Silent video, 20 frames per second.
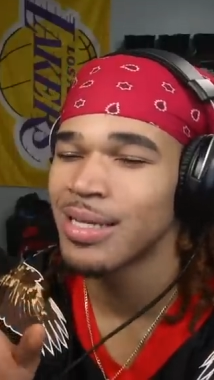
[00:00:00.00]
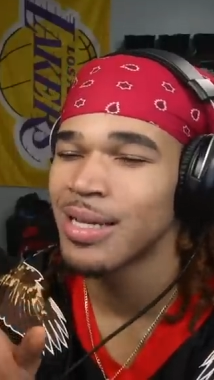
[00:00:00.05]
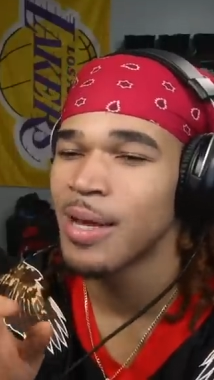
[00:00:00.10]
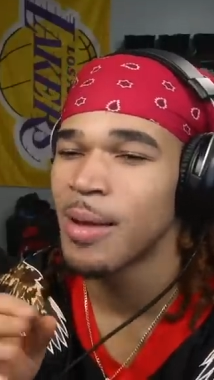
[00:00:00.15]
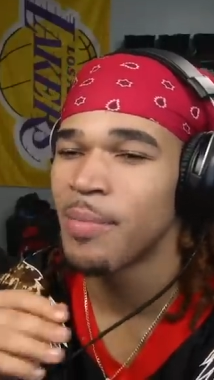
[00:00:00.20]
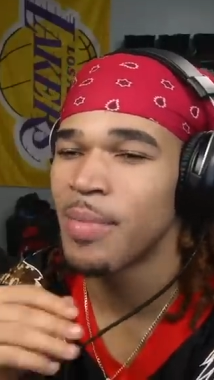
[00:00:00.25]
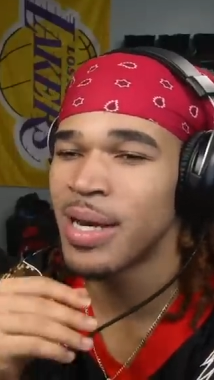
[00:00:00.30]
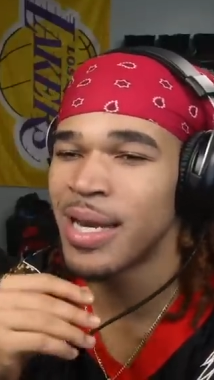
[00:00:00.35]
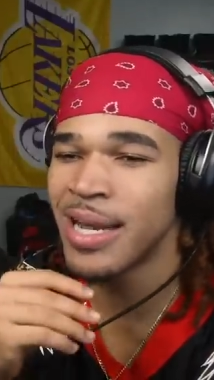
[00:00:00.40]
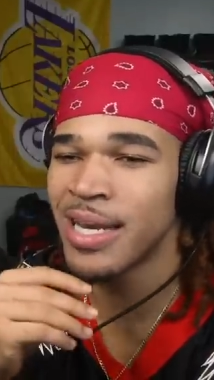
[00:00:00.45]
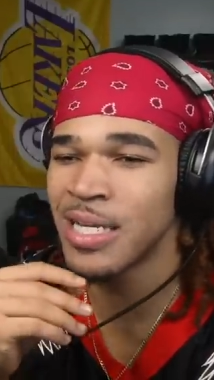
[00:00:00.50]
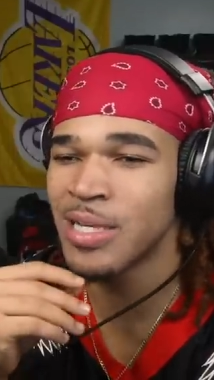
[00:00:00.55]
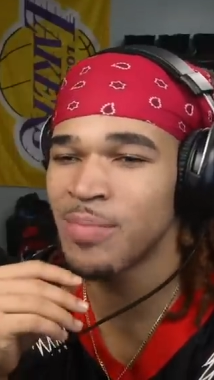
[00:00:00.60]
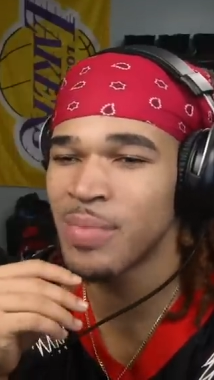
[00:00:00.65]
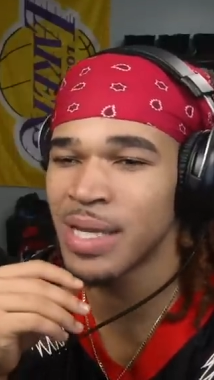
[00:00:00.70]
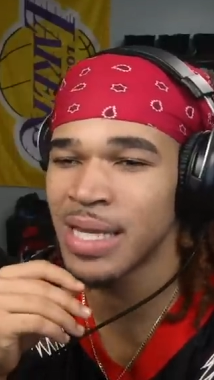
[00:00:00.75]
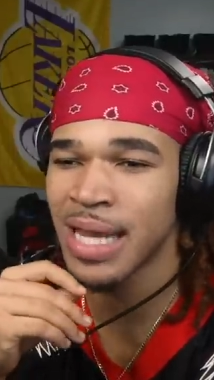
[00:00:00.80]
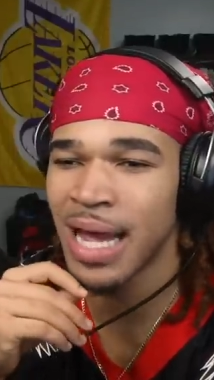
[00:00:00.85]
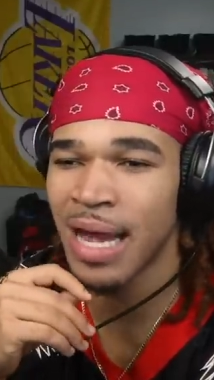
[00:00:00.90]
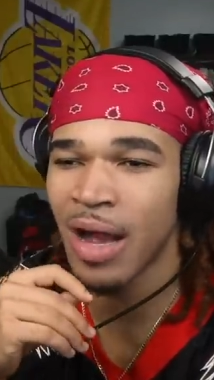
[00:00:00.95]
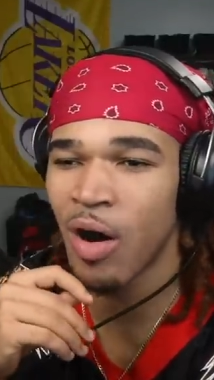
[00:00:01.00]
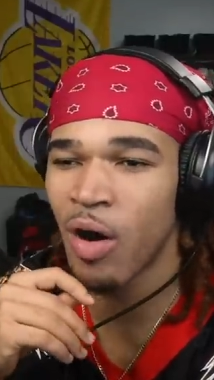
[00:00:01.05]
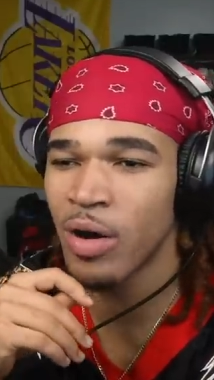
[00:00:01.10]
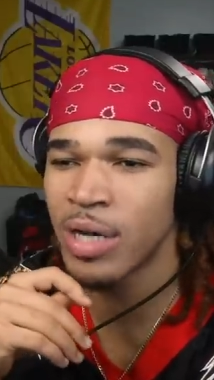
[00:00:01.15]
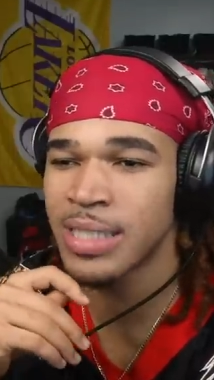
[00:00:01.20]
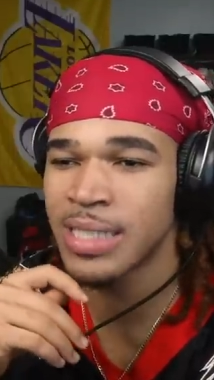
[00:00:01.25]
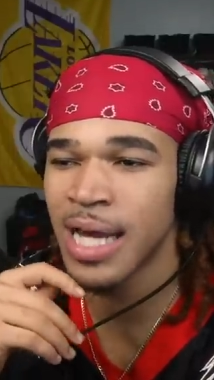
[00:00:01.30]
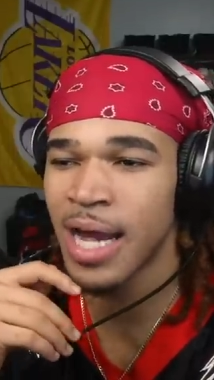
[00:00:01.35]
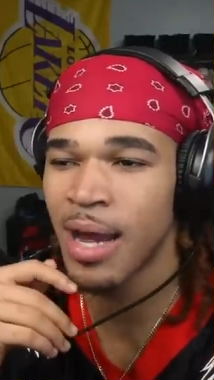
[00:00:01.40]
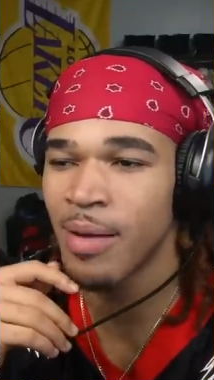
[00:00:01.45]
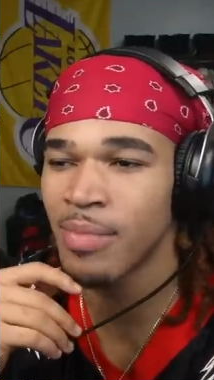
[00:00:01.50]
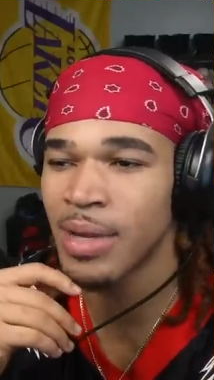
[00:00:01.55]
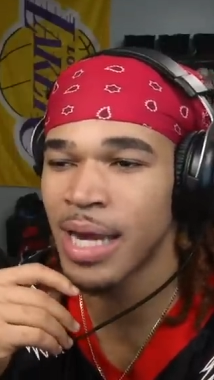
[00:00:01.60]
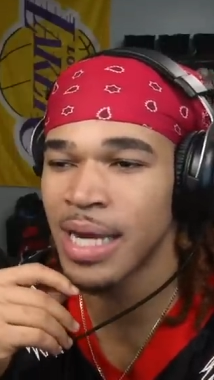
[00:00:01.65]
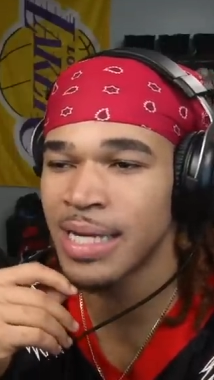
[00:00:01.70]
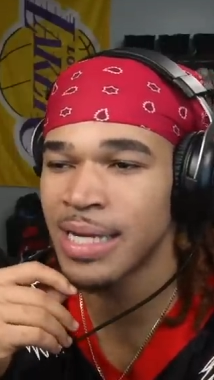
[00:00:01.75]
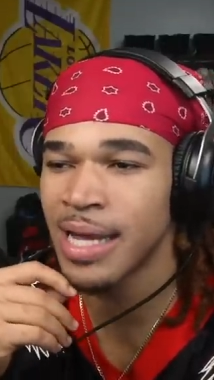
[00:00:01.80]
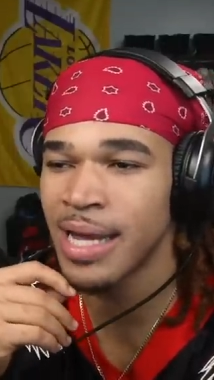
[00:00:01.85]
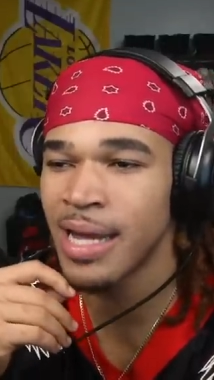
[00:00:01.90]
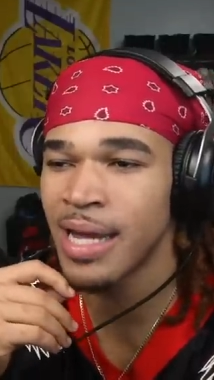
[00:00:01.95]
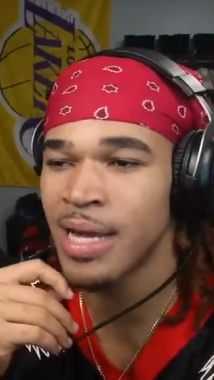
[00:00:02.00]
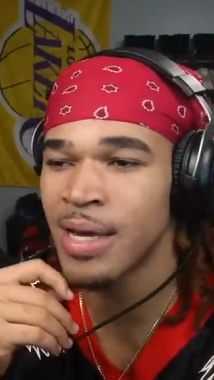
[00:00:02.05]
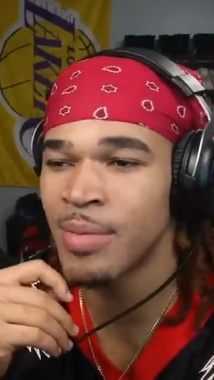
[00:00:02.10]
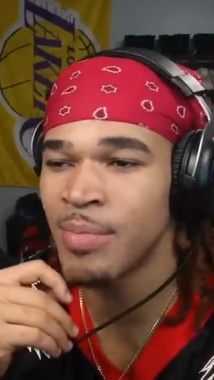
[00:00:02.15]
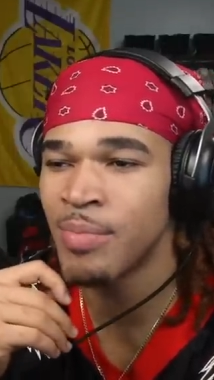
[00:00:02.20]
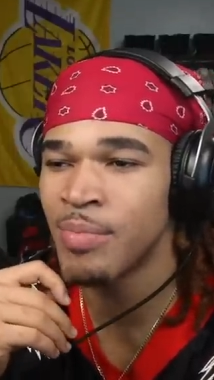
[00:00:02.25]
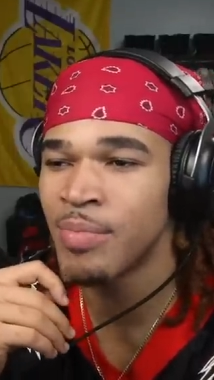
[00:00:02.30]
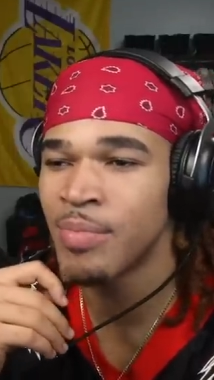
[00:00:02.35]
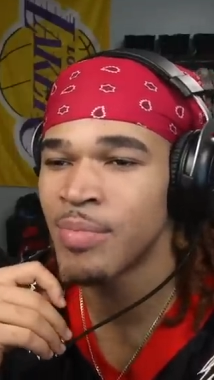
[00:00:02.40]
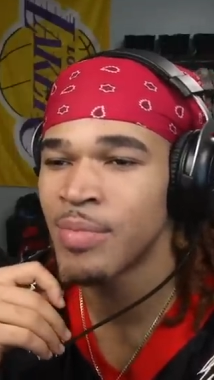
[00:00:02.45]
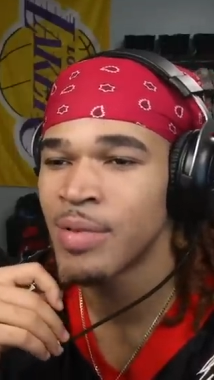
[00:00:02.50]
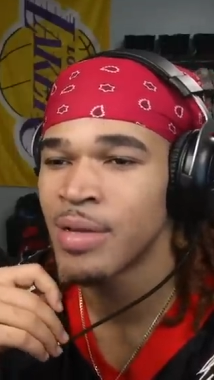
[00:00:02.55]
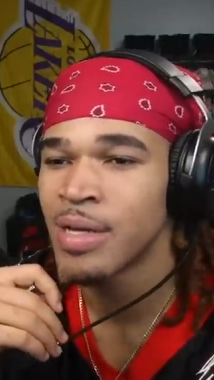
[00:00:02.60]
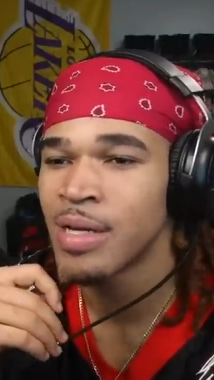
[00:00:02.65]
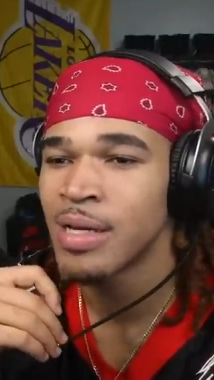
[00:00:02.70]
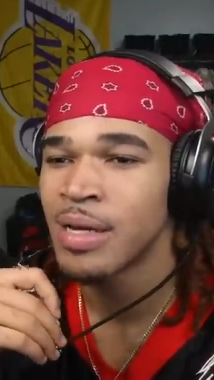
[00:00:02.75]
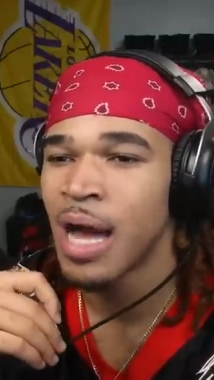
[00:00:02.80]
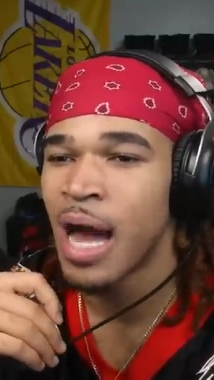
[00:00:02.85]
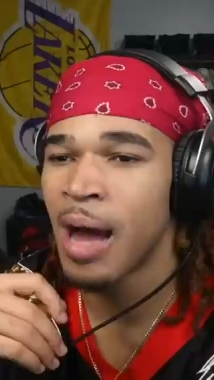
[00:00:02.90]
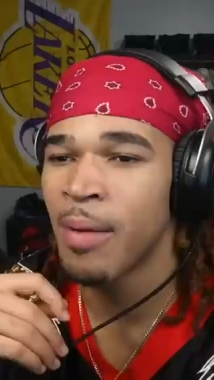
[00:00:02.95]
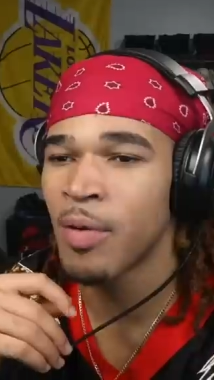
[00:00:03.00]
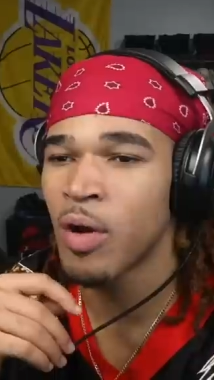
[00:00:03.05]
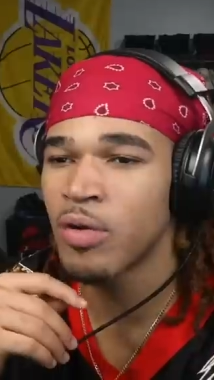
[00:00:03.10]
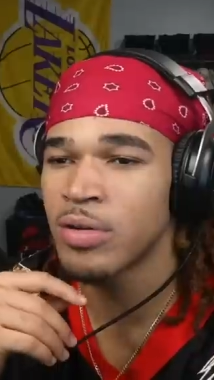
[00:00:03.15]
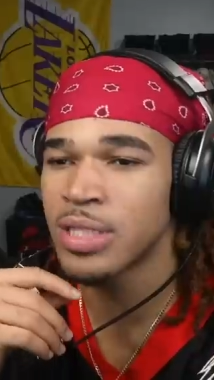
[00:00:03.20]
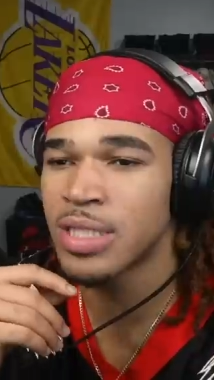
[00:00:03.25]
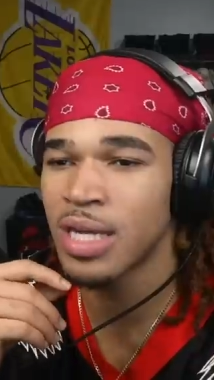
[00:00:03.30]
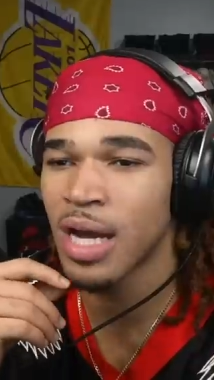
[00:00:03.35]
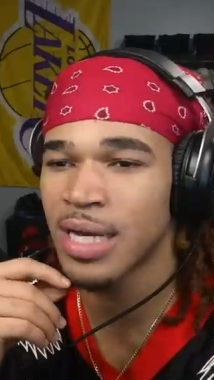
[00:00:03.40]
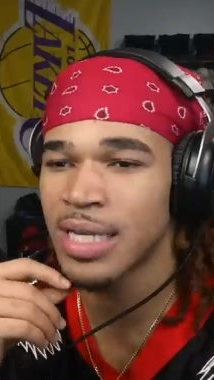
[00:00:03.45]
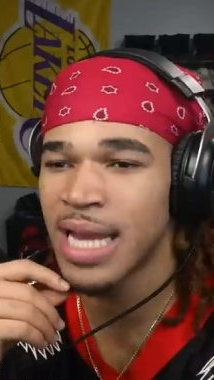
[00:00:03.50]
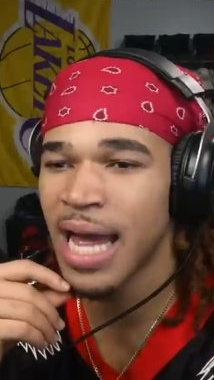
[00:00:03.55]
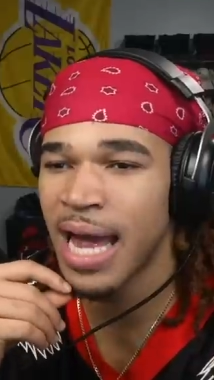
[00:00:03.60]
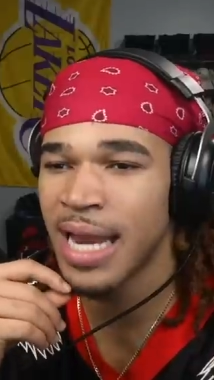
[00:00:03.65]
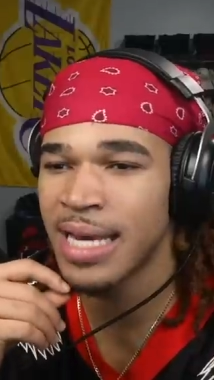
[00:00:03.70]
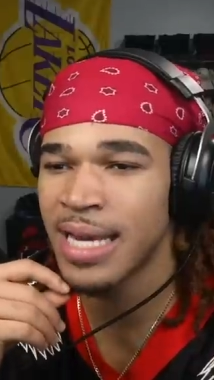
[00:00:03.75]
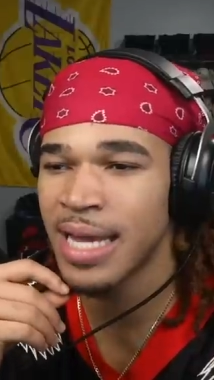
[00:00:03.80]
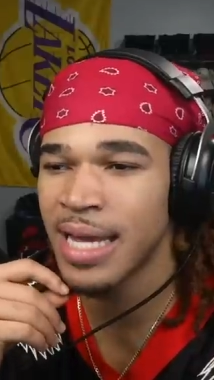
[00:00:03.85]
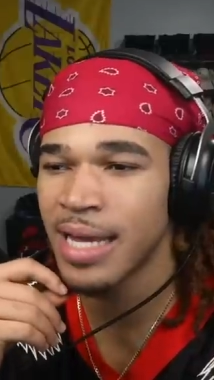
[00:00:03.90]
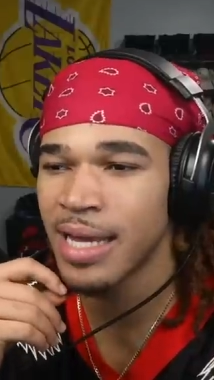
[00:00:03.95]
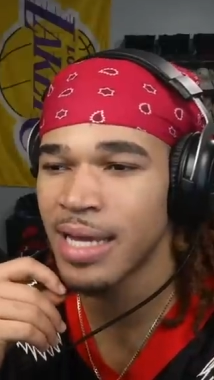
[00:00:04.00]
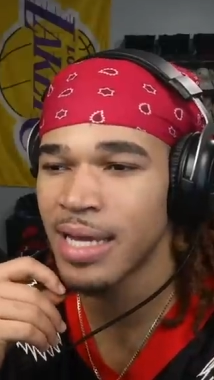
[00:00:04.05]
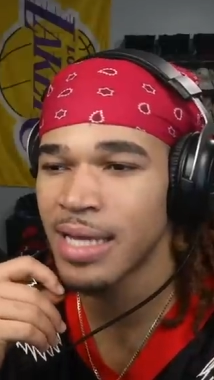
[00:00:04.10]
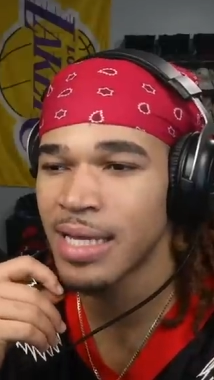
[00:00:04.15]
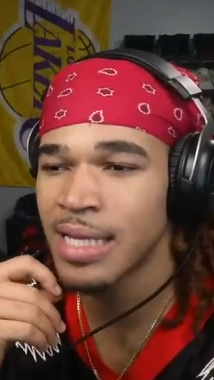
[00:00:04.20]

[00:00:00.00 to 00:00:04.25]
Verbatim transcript: But be like all the time, like, damn, I'm gonna suck that dick.